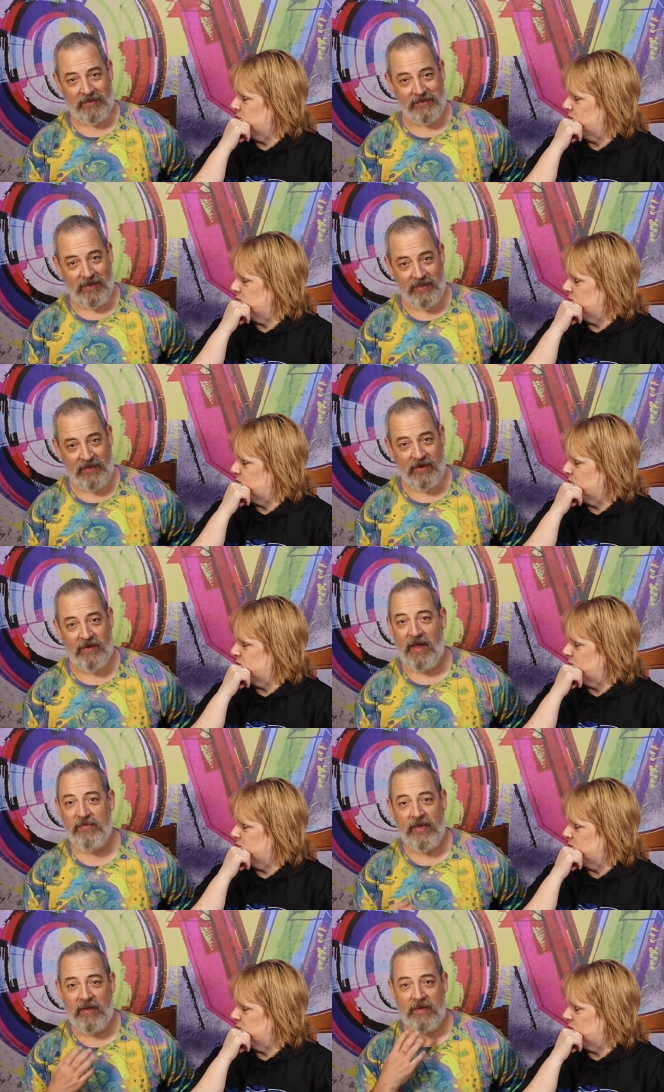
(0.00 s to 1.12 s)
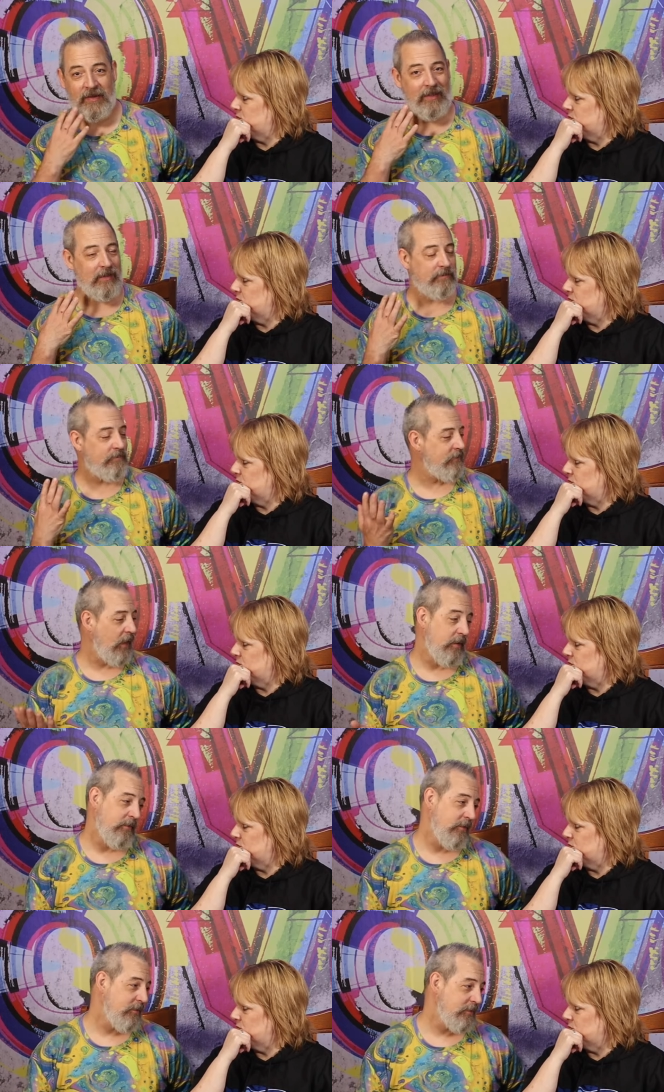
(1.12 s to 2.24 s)
Speaker 1: that's on there, I think, I
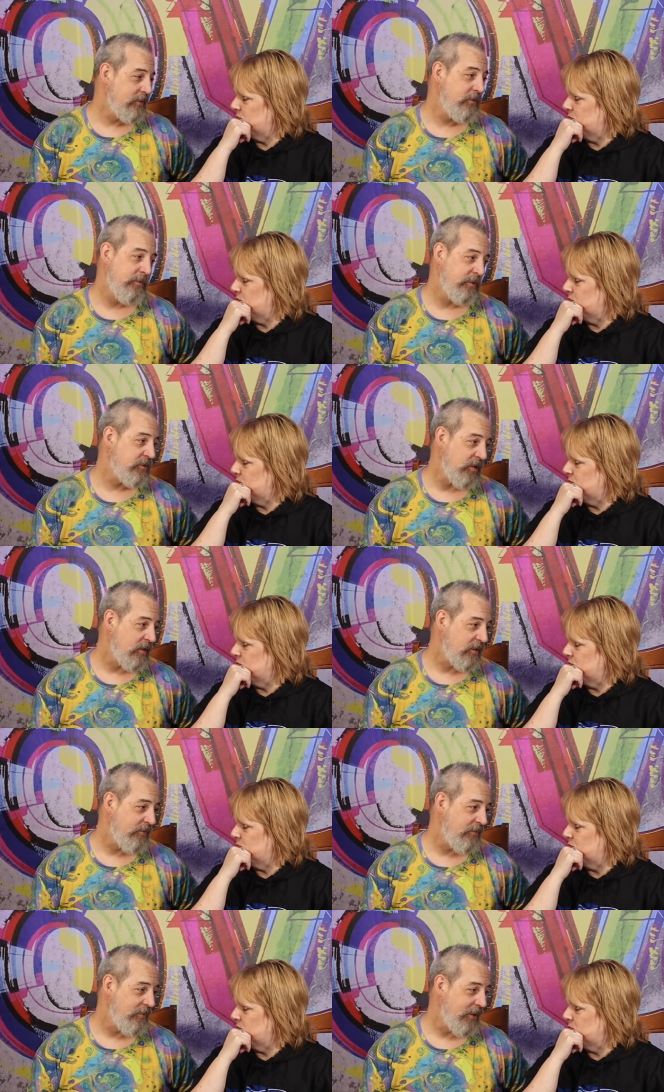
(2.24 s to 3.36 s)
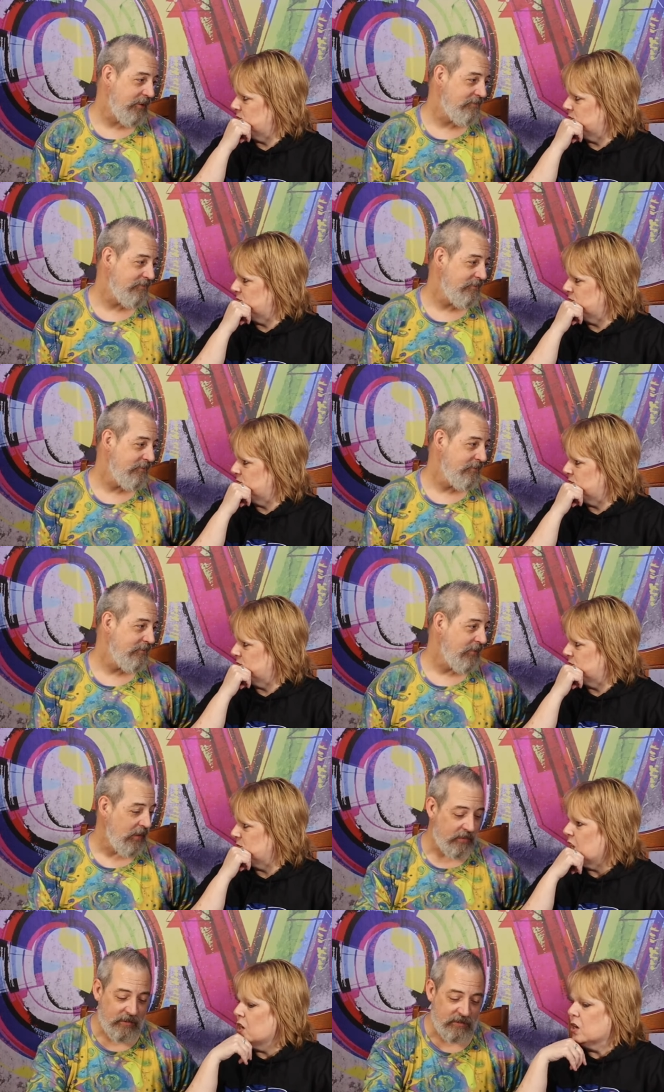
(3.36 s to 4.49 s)
don't know. There's too much chocolate for me.
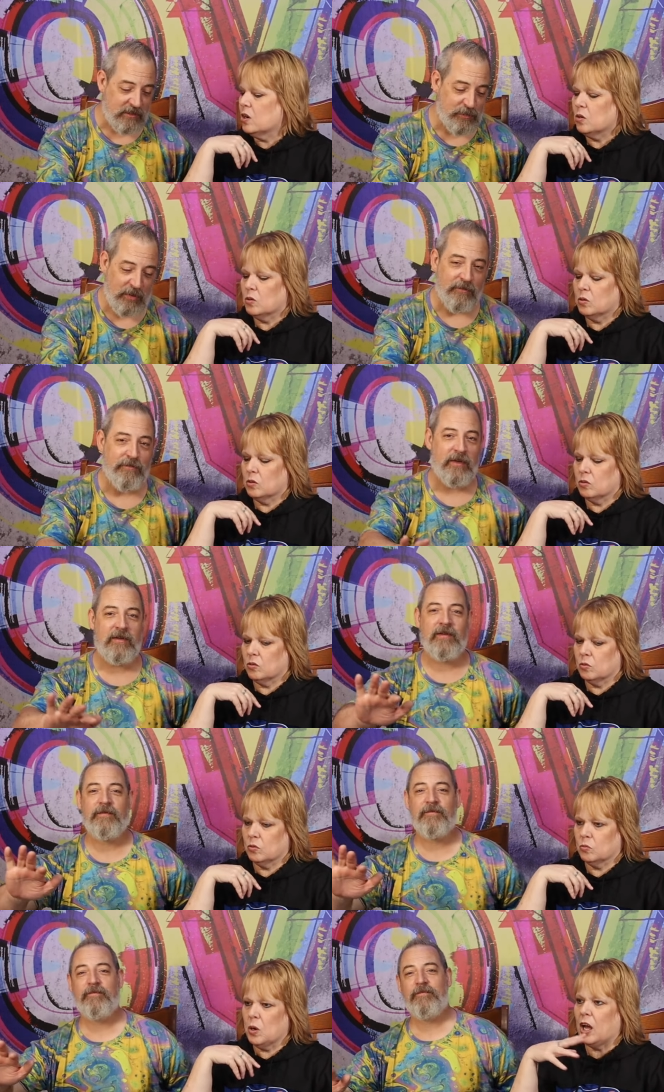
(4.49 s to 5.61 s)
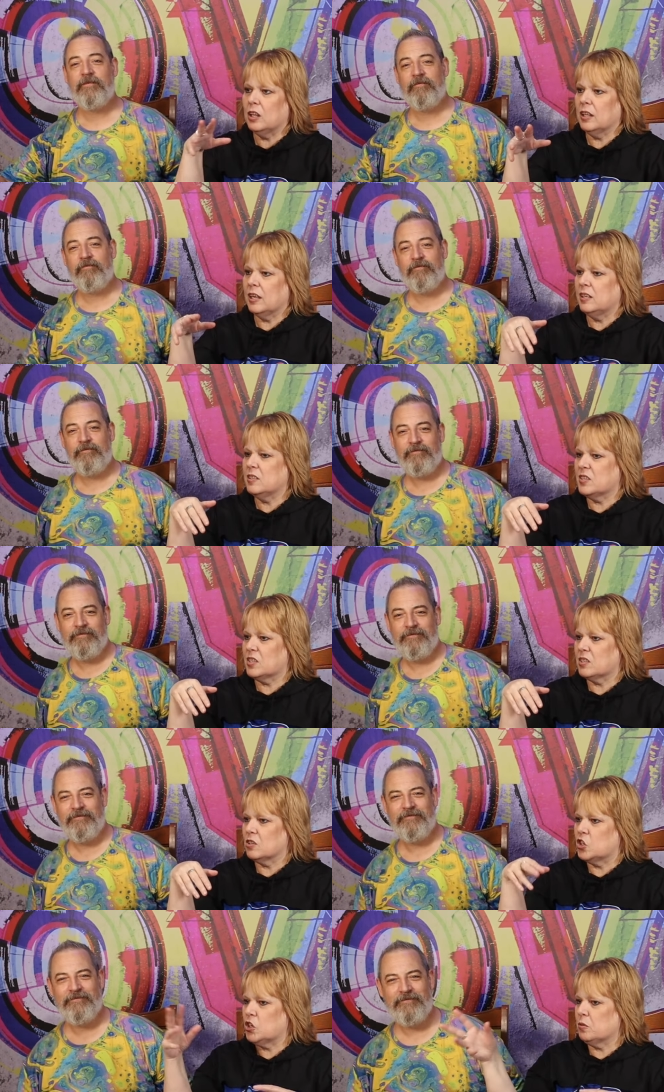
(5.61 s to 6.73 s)
This is perfect.
Speaker 2: Well, and it's
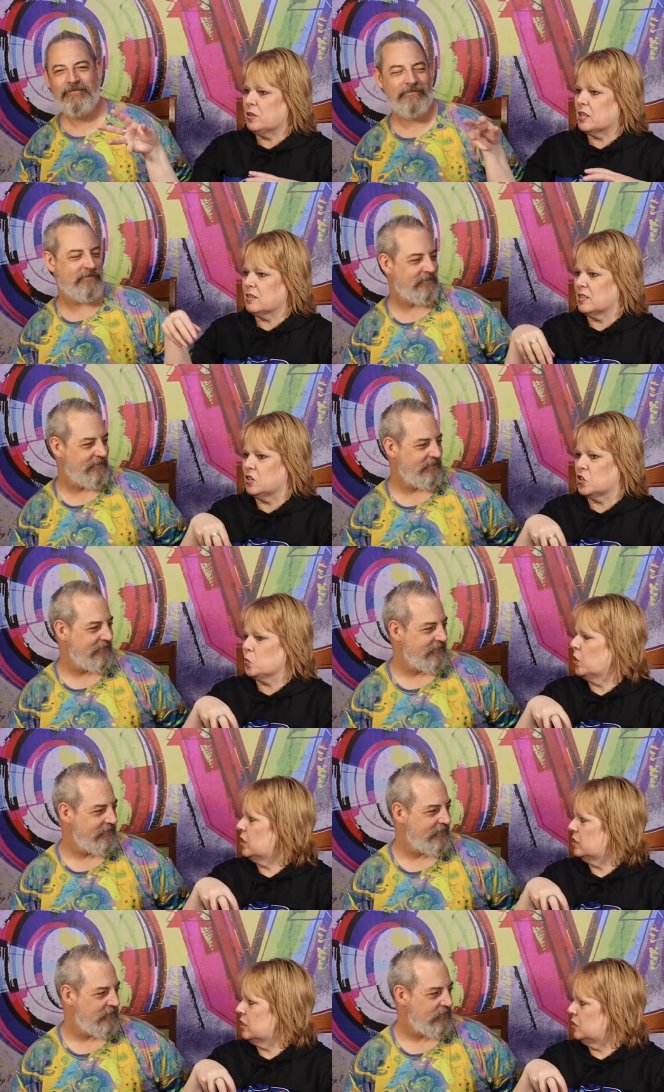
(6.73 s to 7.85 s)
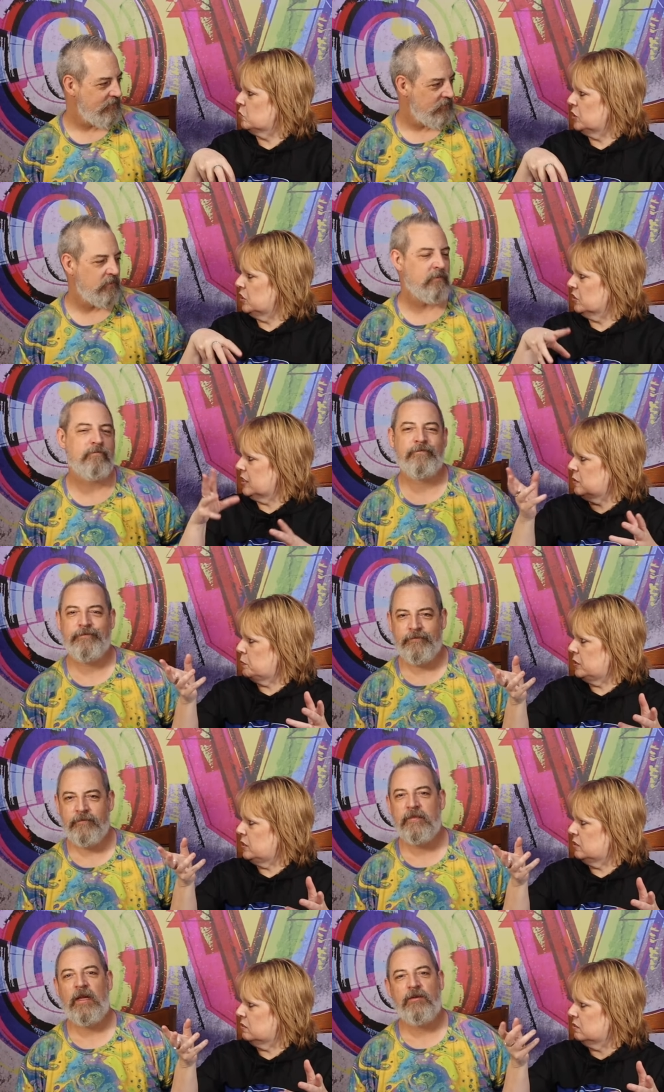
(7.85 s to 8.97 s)
2 things into 1. And when you're
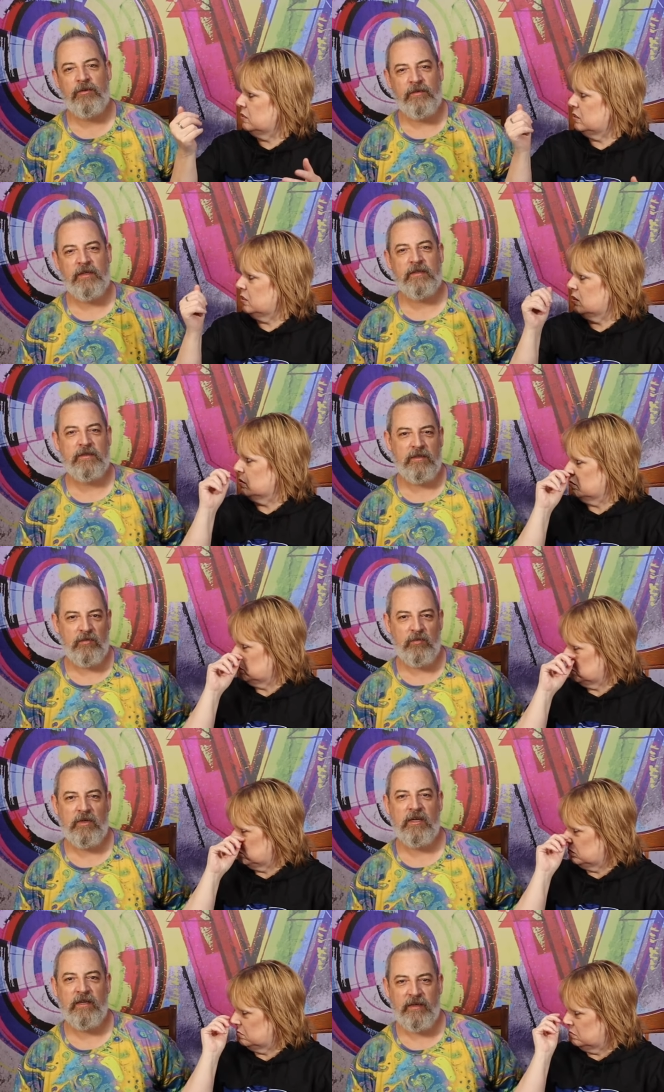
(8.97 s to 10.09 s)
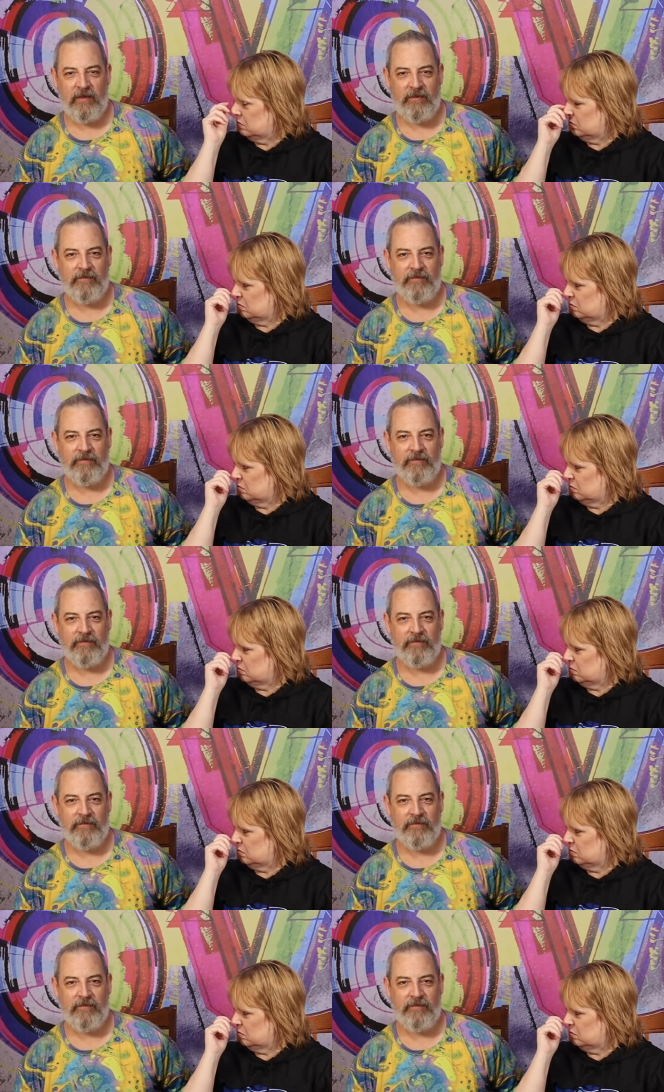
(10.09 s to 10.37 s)
camping,
Speaker 1: two things into one.